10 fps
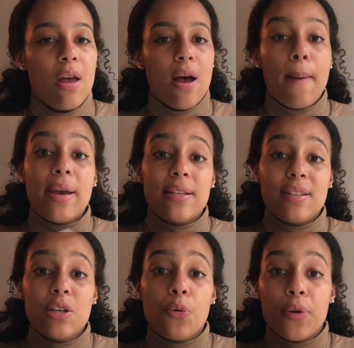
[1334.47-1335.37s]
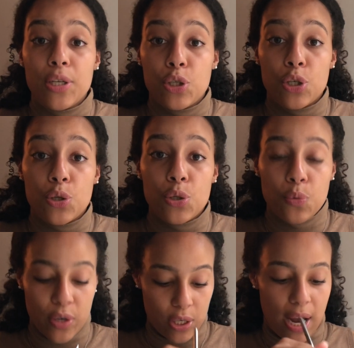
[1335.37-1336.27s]
amazing green juice,
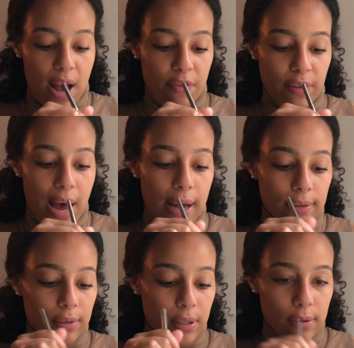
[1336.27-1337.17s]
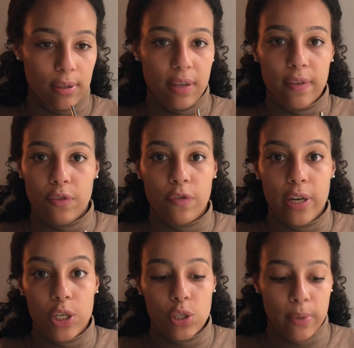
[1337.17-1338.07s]
which I have not even
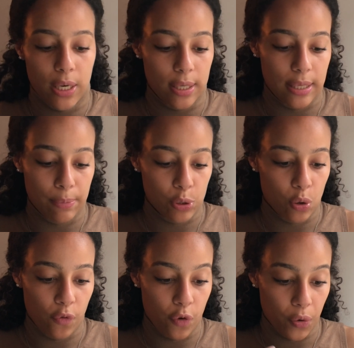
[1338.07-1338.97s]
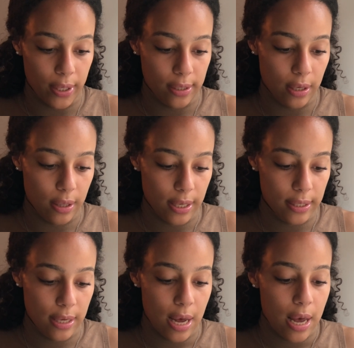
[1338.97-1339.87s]
finished because I'm so focused on
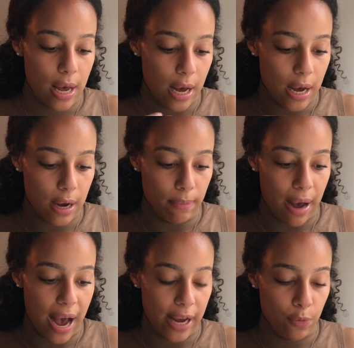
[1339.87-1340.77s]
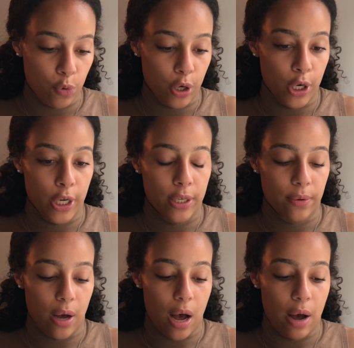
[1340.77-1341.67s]
this, I
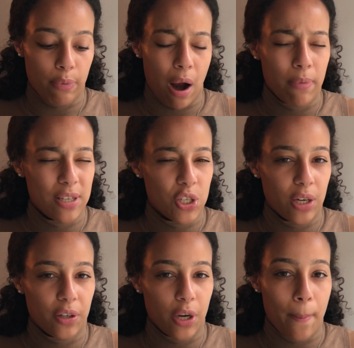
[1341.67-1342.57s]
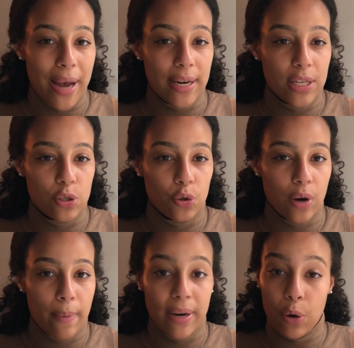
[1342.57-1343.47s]
would probably share it on my
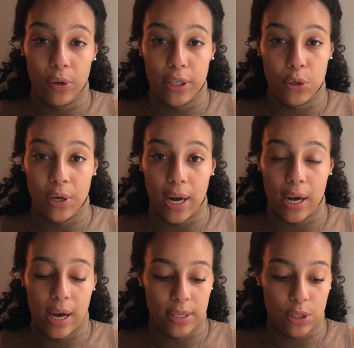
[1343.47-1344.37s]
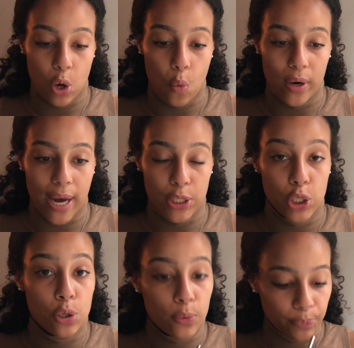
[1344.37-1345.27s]
Instagram and I will let you guys know when I
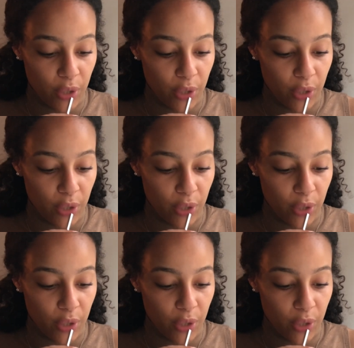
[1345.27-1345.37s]
do.